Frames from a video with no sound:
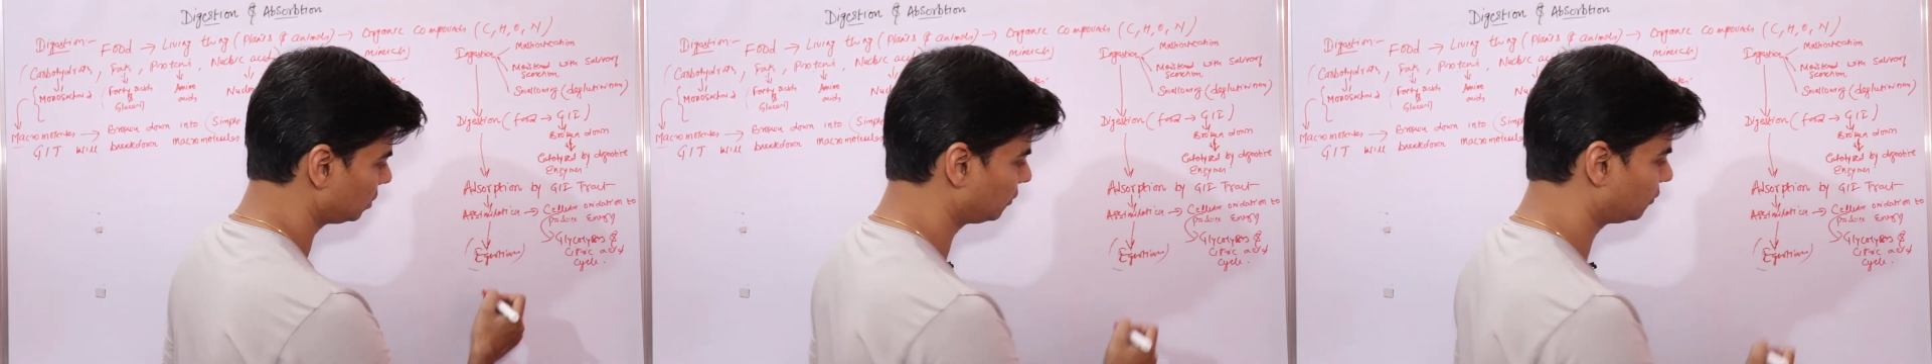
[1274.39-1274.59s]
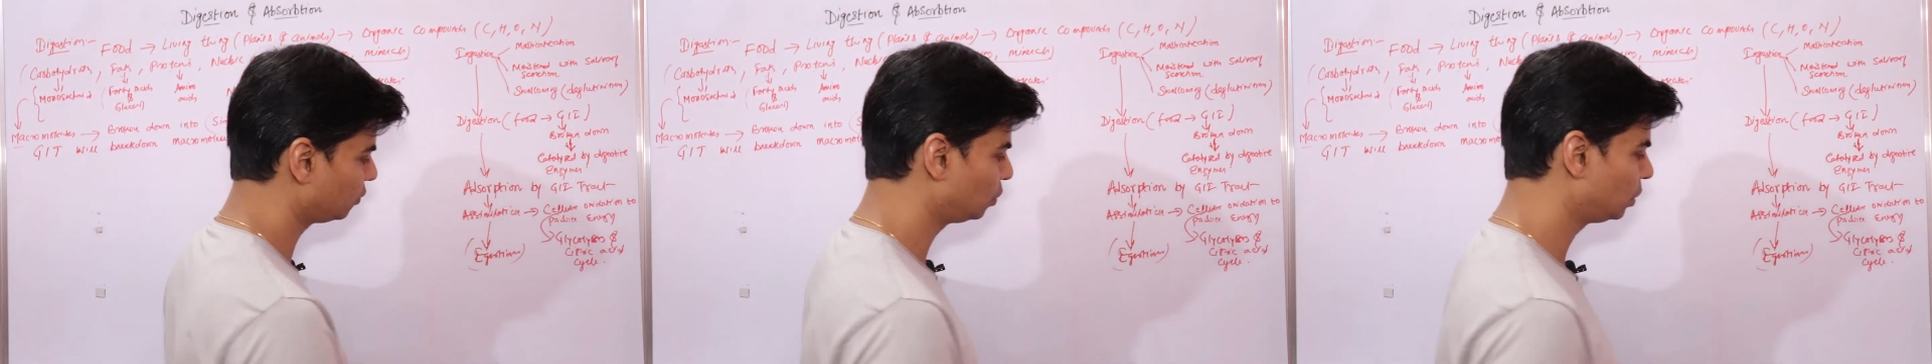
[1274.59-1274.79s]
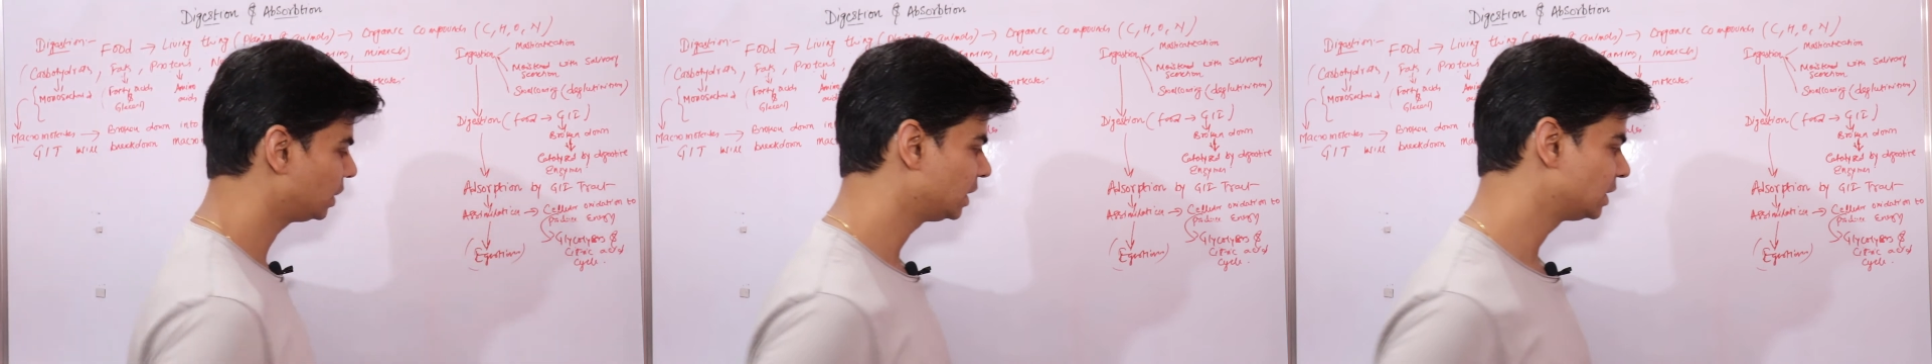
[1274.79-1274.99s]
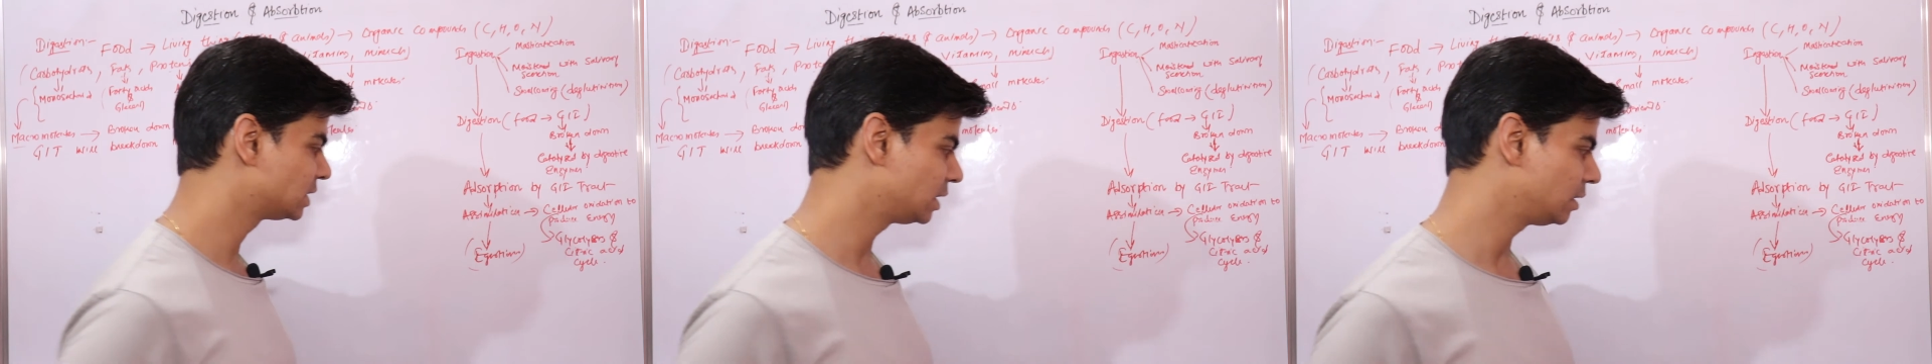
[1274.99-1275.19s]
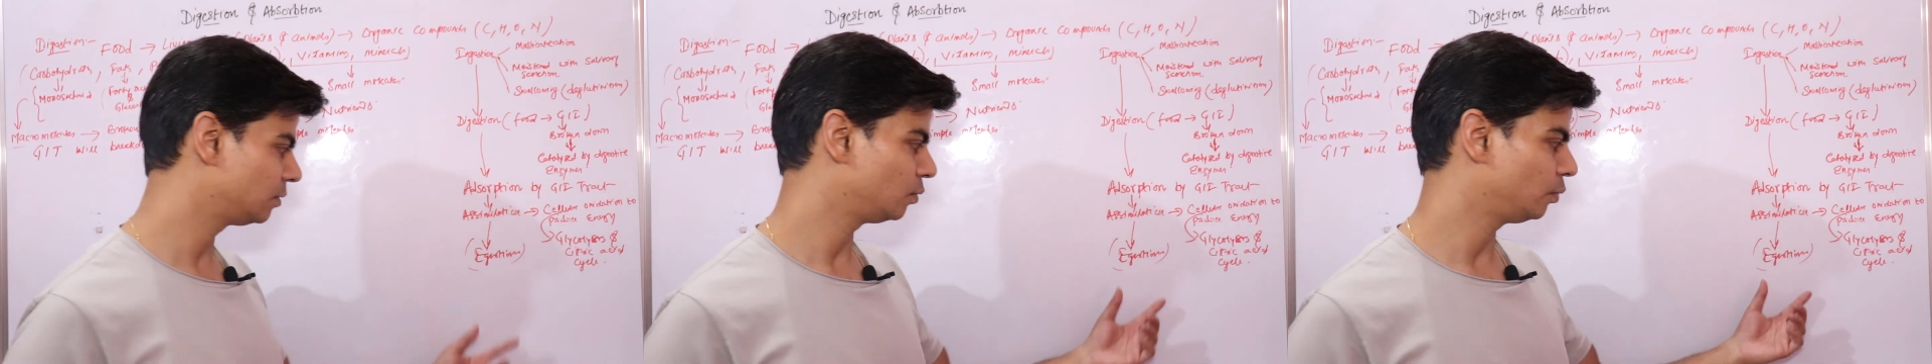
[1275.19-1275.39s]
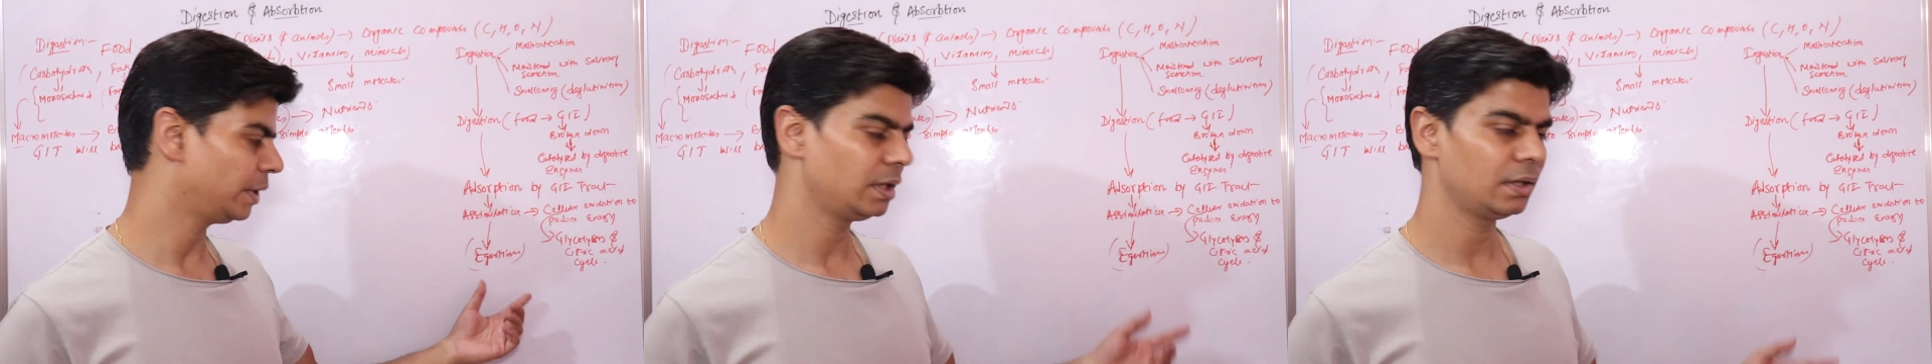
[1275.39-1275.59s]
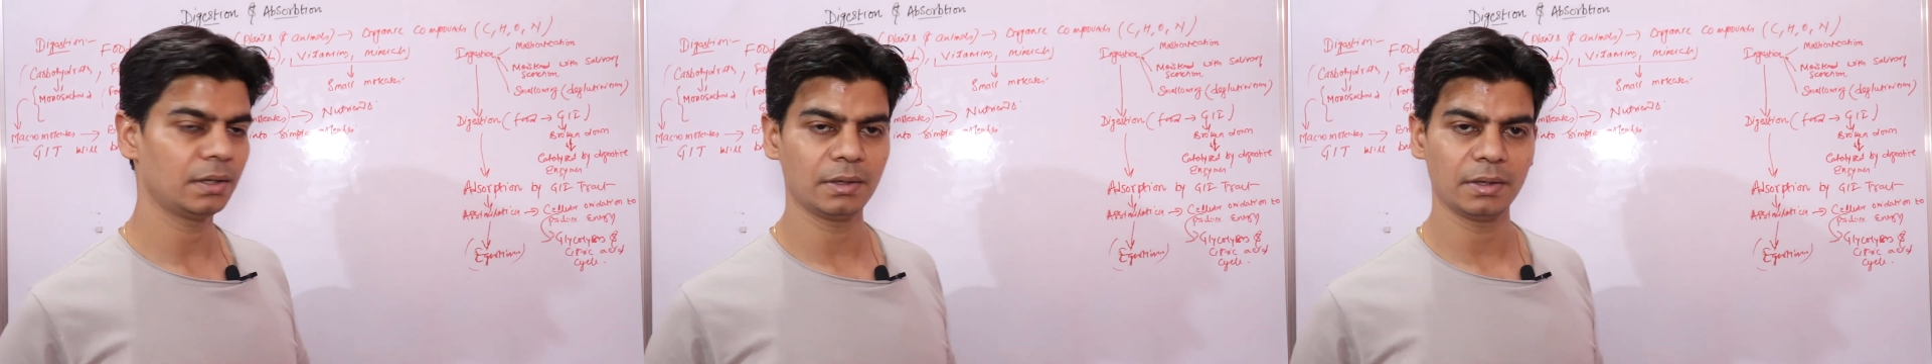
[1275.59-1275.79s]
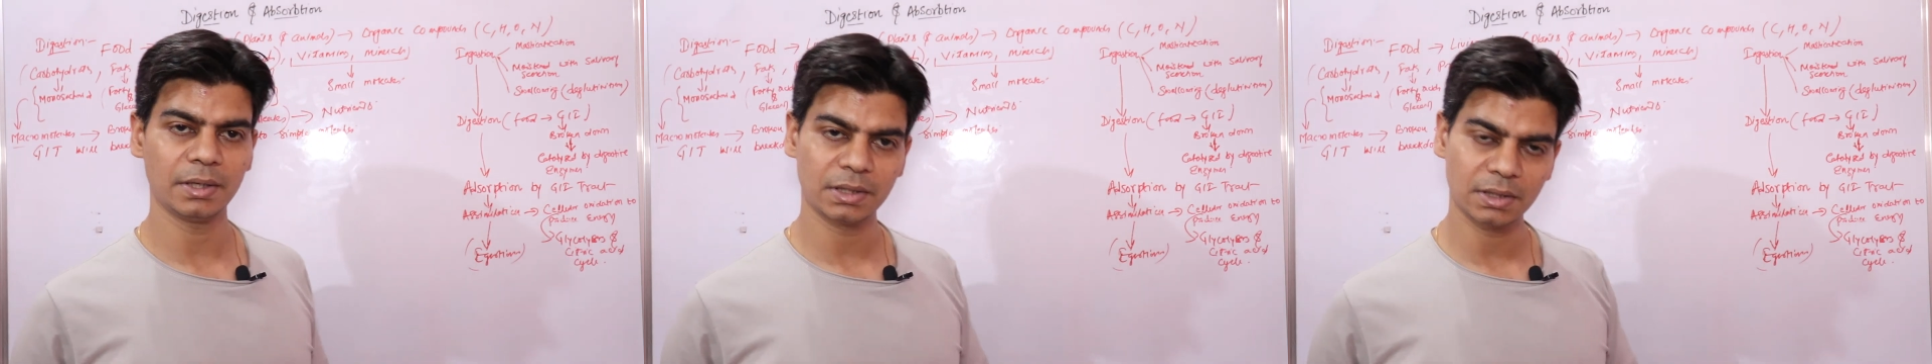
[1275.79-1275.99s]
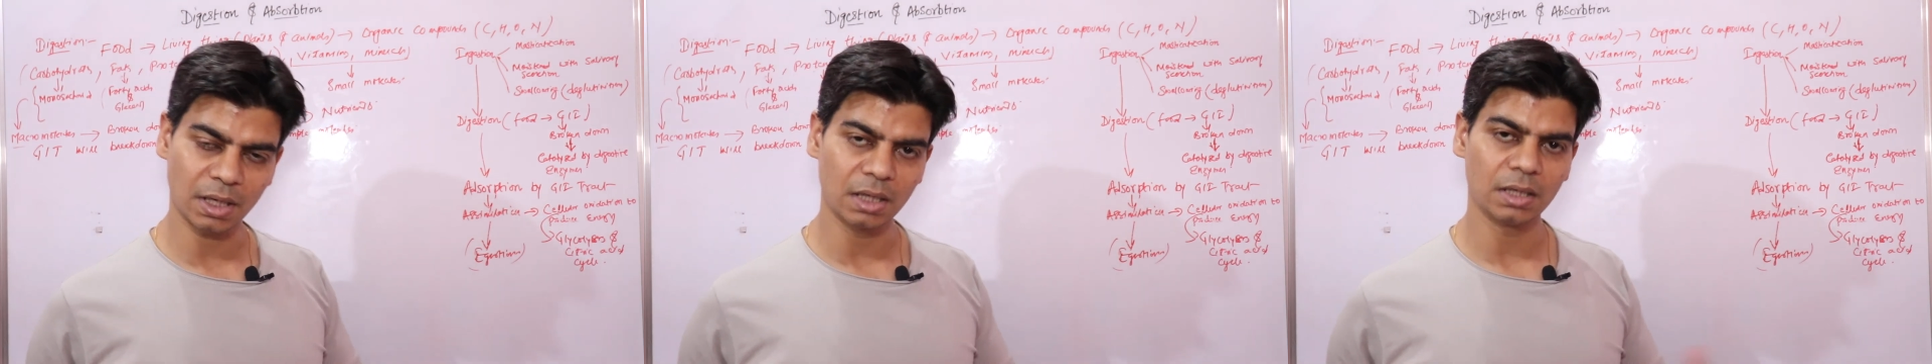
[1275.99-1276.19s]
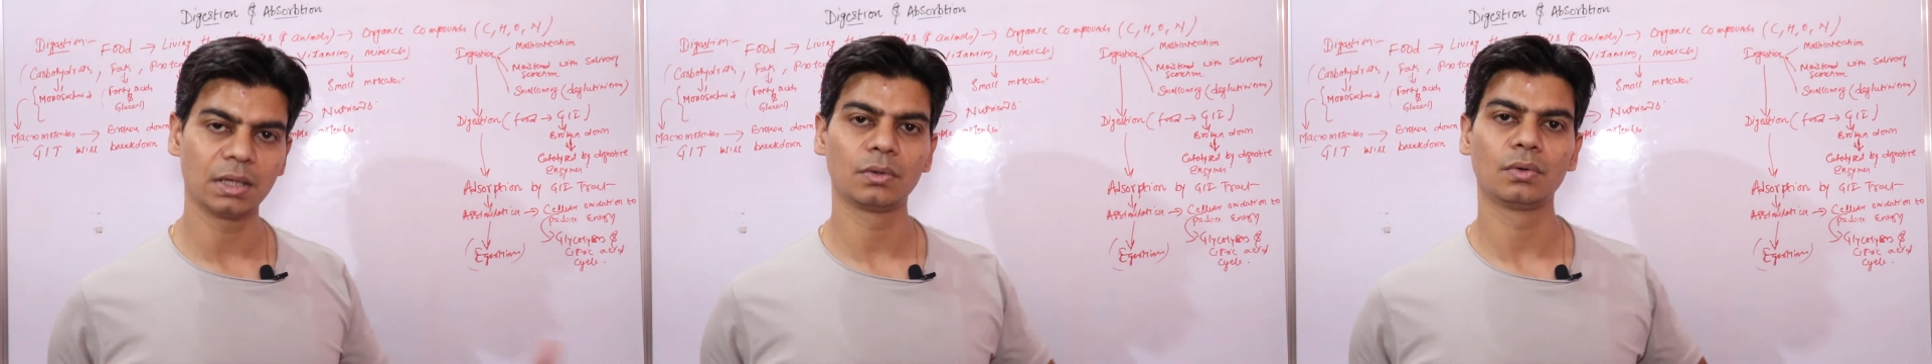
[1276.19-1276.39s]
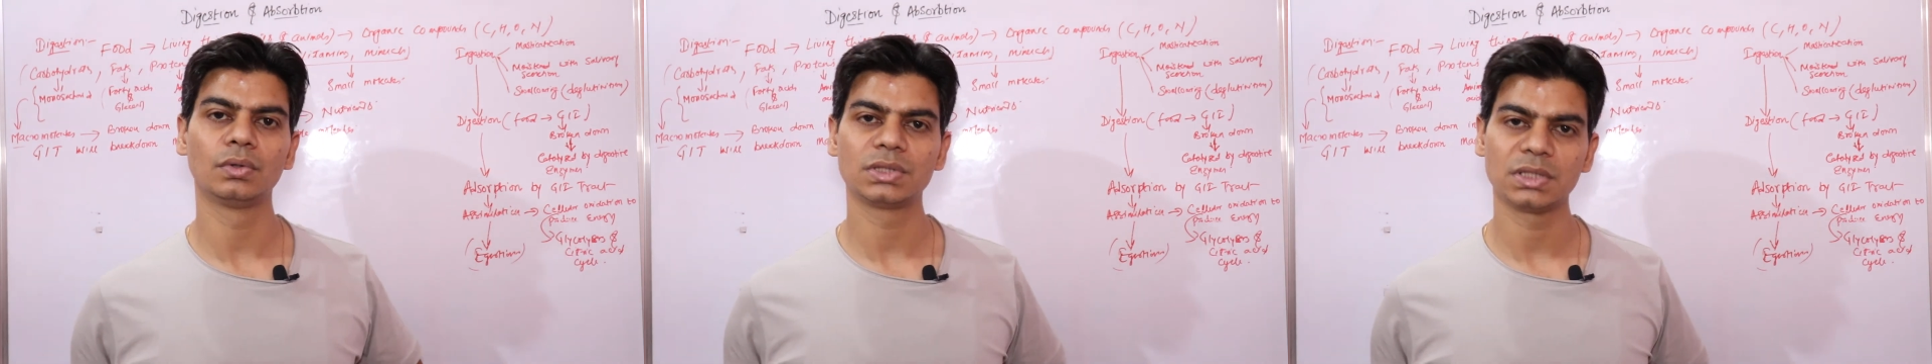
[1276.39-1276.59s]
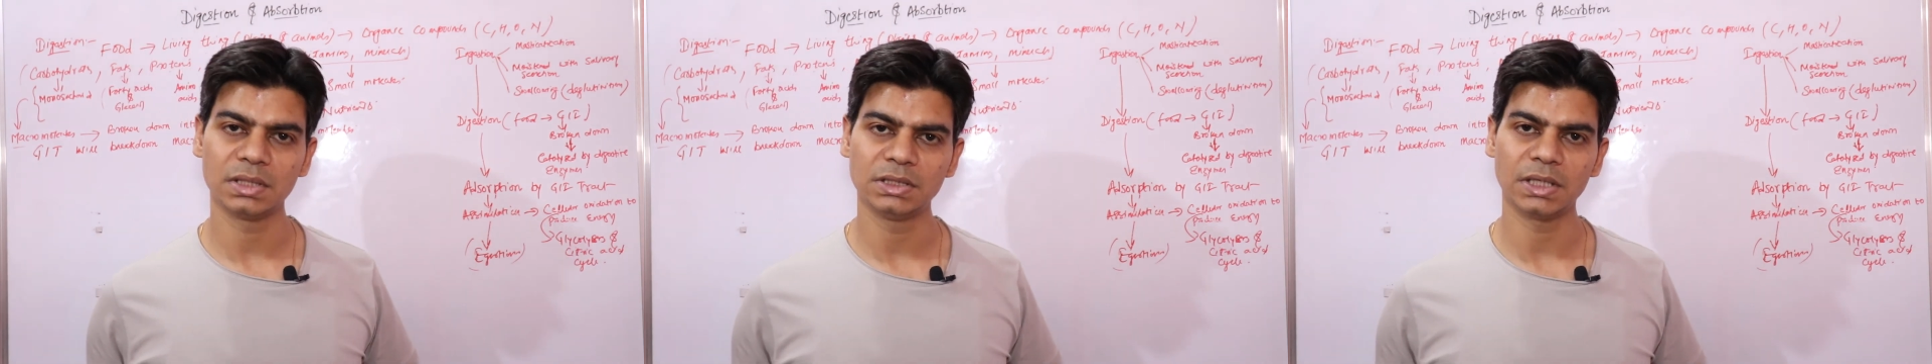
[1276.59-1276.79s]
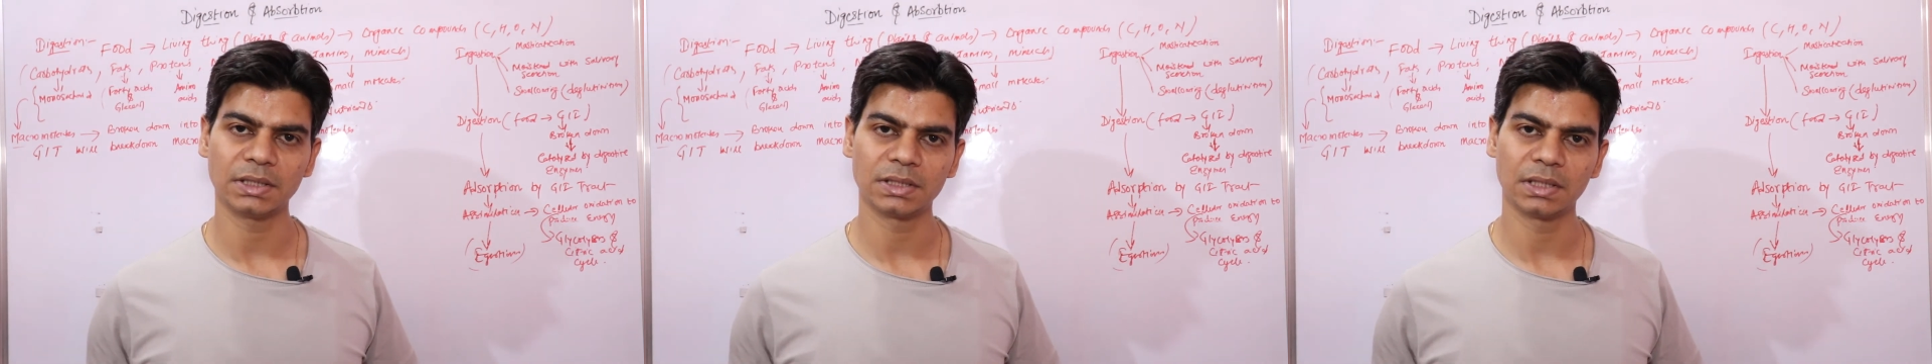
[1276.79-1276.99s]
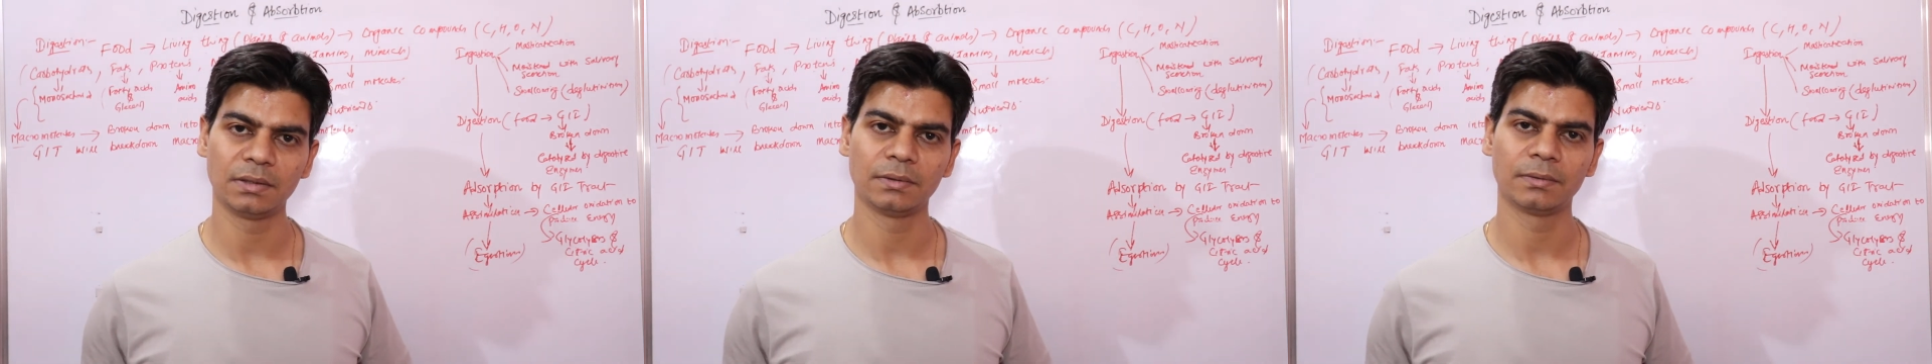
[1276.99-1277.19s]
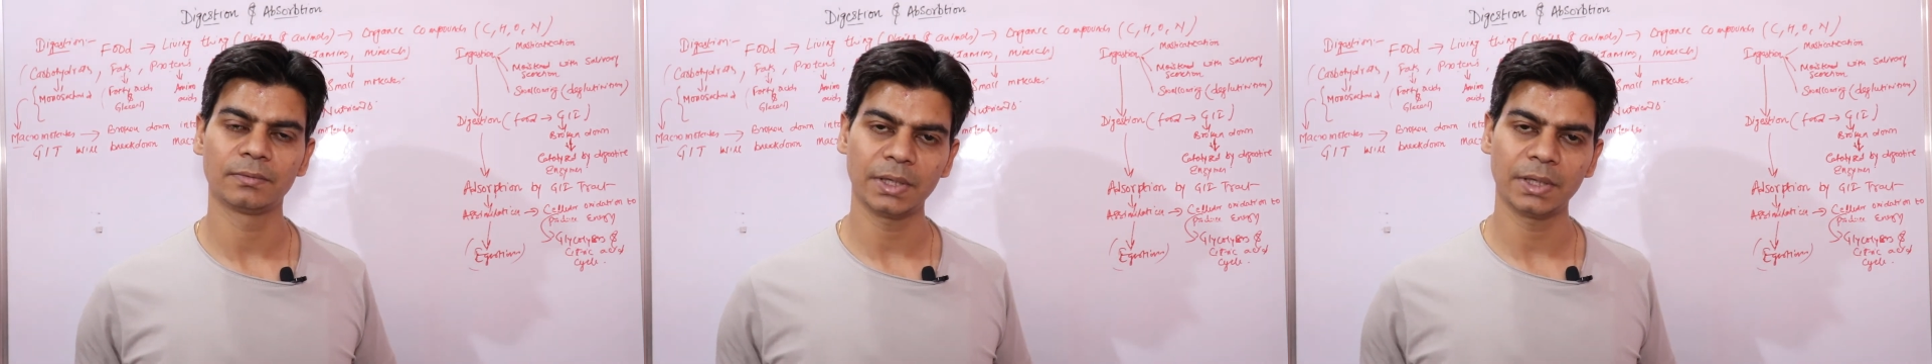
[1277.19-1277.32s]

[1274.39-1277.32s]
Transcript: the food is in when it undergoes egestion,